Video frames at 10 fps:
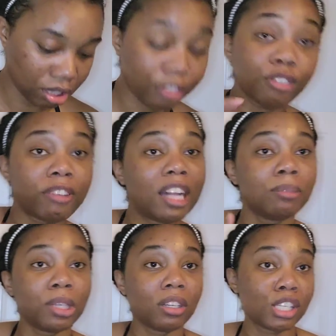If you
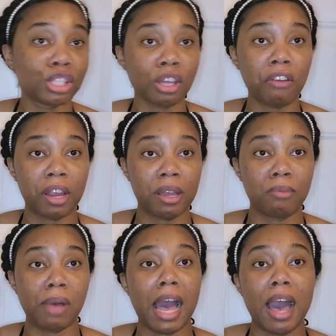follow me on Instagram,
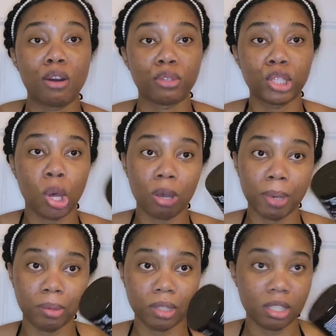I'll talk
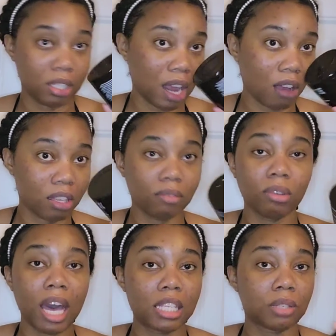about this and I'll give
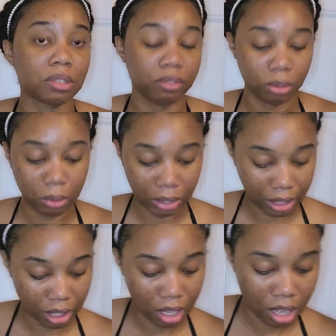you guys a review on
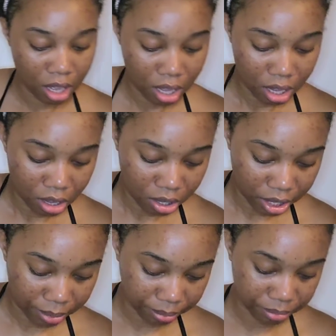it.
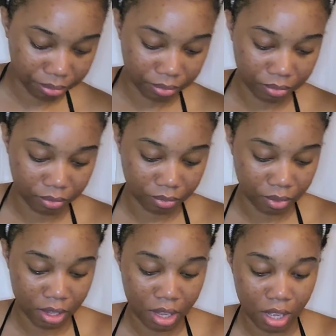Okay.
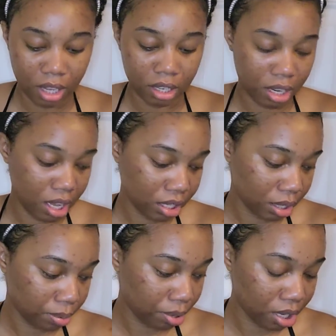
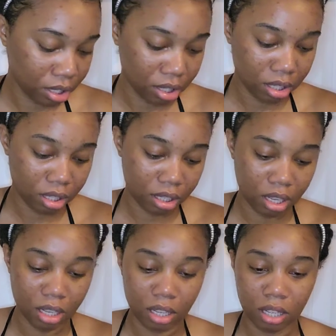Next
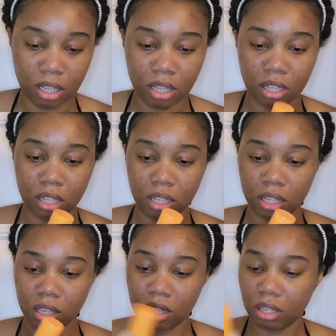product.
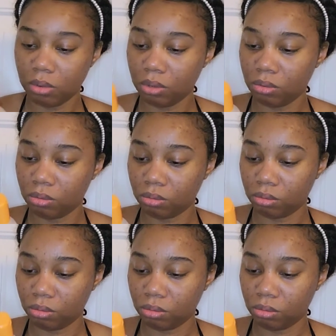Ooh.